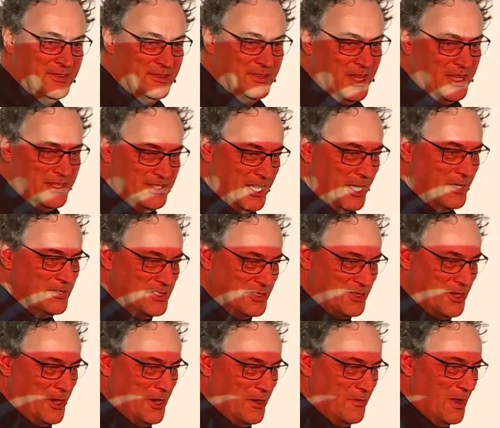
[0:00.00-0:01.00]
That sounds
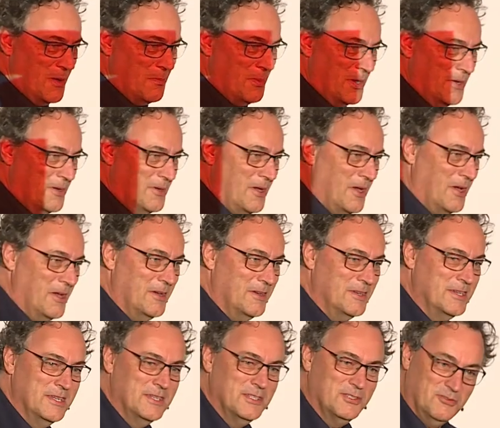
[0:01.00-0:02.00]
scary, but
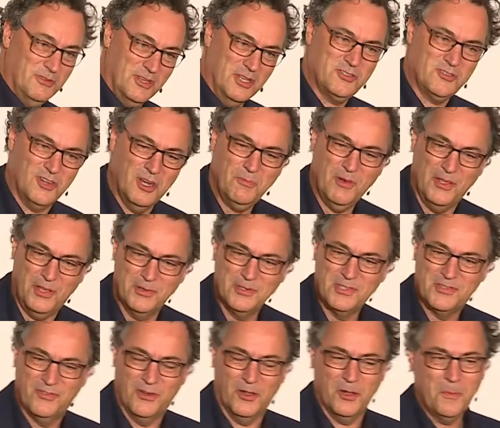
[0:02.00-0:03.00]
it's extremely
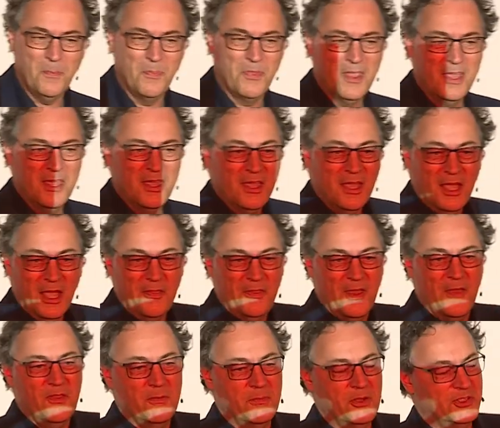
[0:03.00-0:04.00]
useful. And
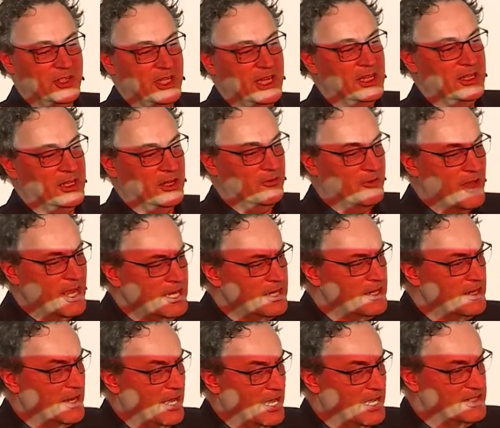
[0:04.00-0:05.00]
then the machine can
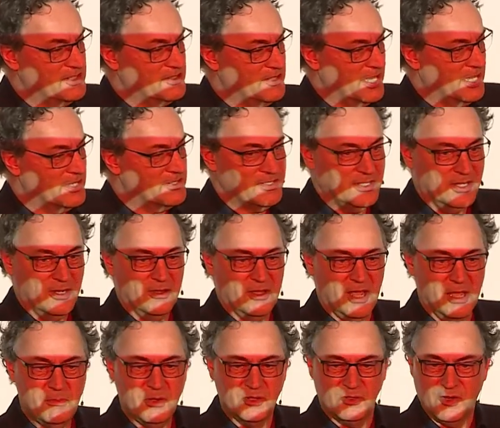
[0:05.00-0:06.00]
recognize things, you know,
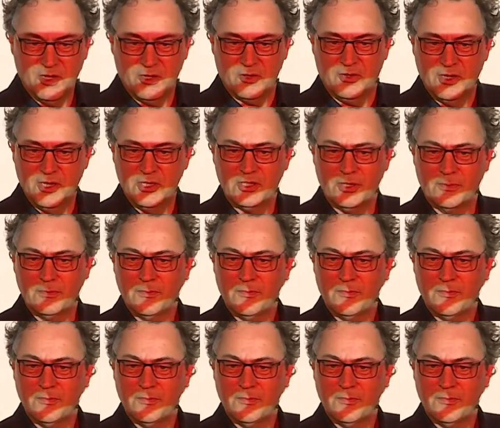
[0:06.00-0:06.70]
image recognition.